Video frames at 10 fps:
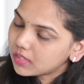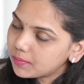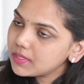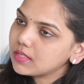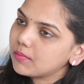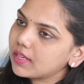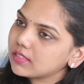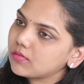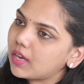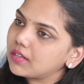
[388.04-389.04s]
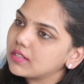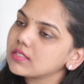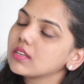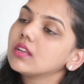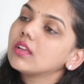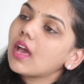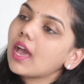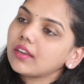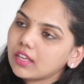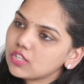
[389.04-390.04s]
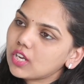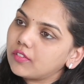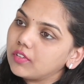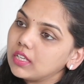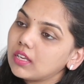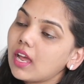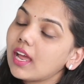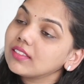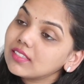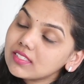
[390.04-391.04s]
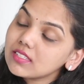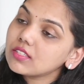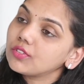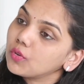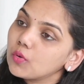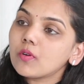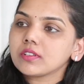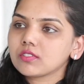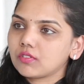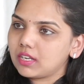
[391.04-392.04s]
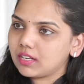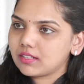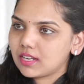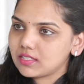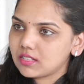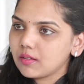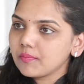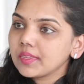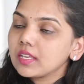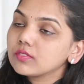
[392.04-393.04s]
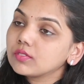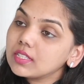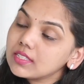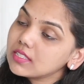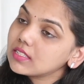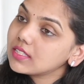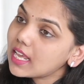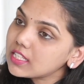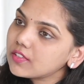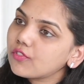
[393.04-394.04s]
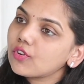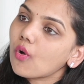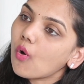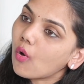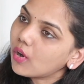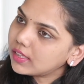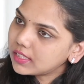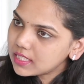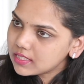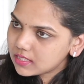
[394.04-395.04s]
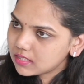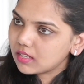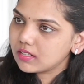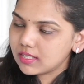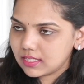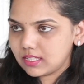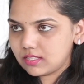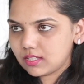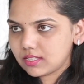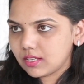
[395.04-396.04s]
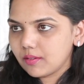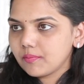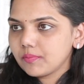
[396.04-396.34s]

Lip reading: herpes simplex virus, and HIV. And this is a newborn screening test. So this tests for all these diseases.